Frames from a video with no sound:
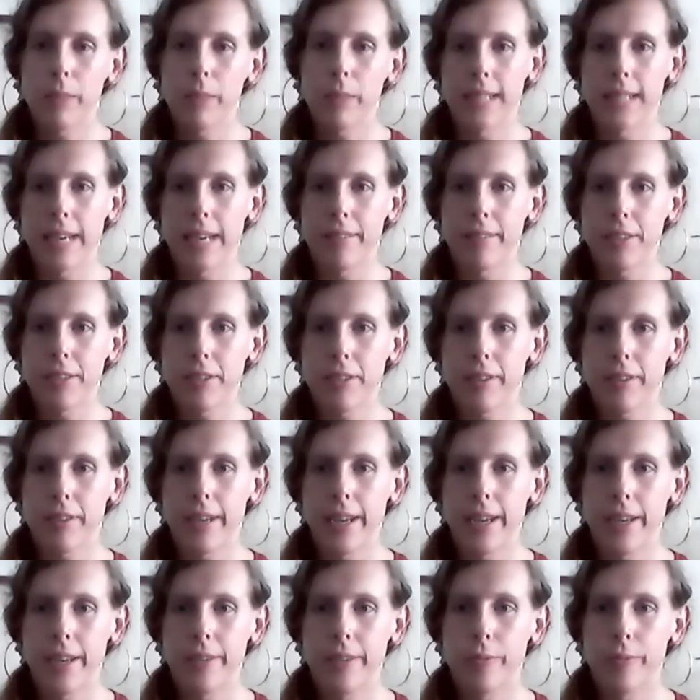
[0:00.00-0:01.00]
at Lavender
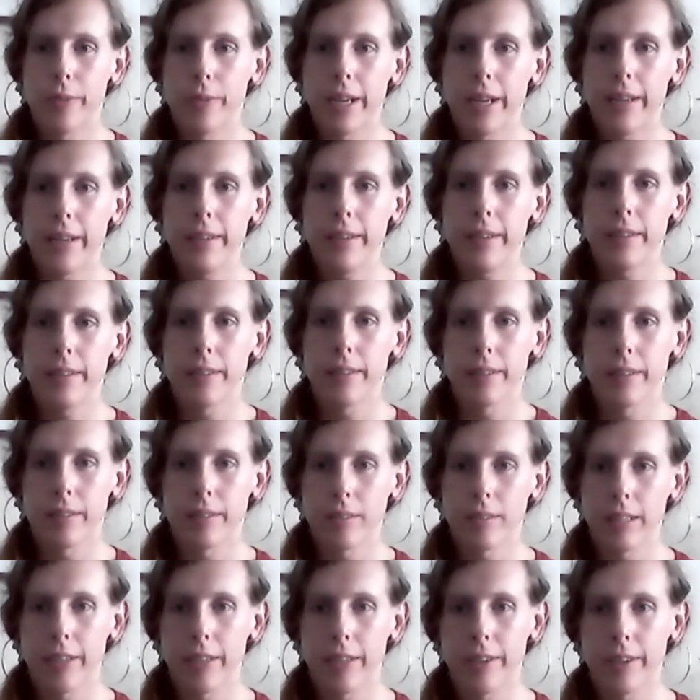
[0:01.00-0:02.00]
N Red,
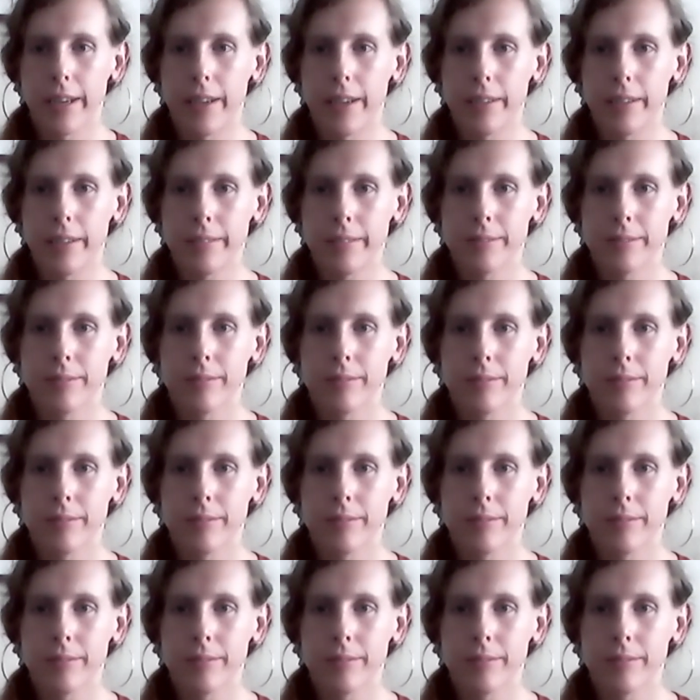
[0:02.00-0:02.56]
and letter N.